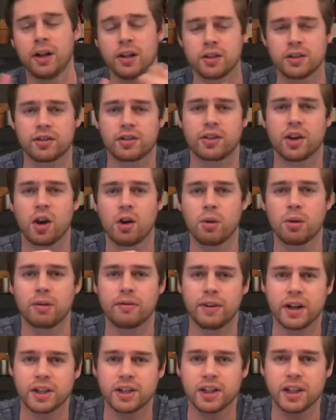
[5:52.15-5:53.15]
So,
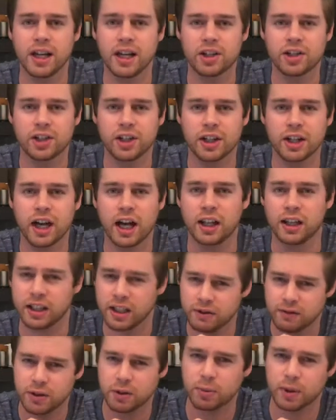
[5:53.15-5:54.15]
Veggie Nation, I
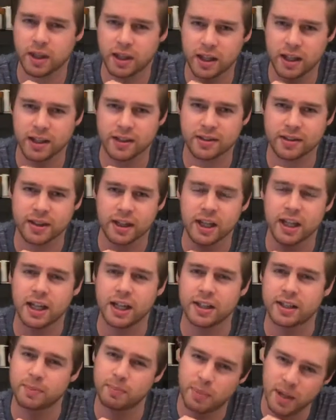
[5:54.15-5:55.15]
leave you with this.
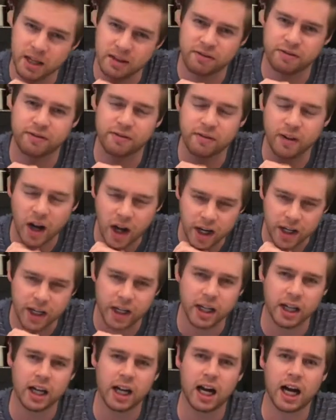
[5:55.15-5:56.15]
It's been fun.
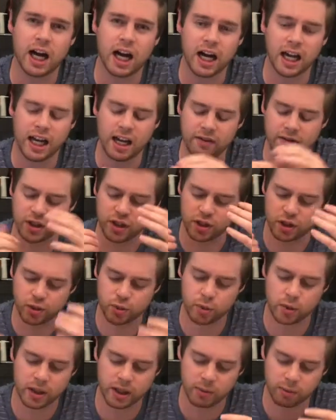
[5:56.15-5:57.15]
I have
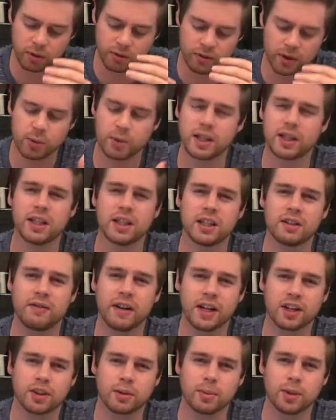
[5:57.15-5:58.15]
enjoyed reviewing these
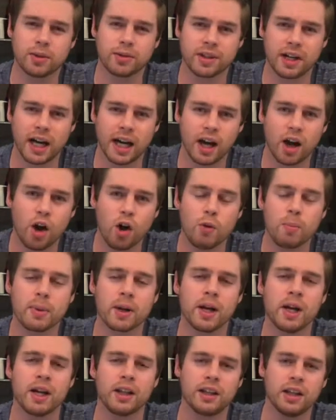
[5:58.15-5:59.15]
vegetables, and I
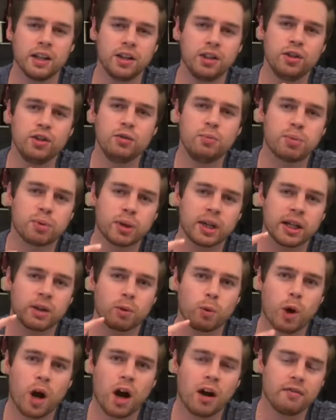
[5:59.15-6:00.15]
hope that you
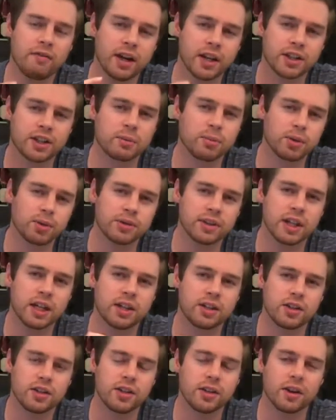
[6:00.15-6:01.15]
bring raw vegetables
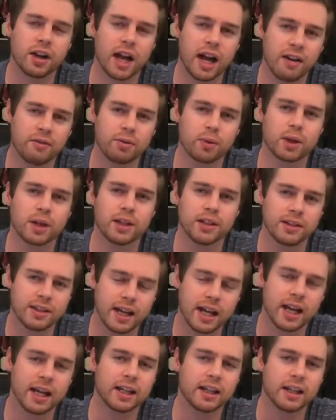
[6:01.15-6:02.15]
into your
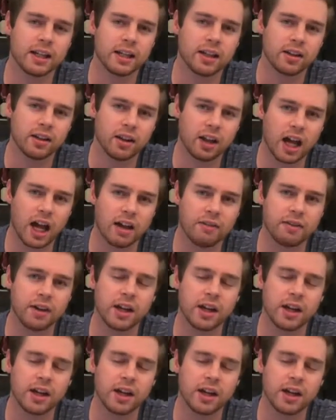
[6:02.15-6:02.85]
everyday life.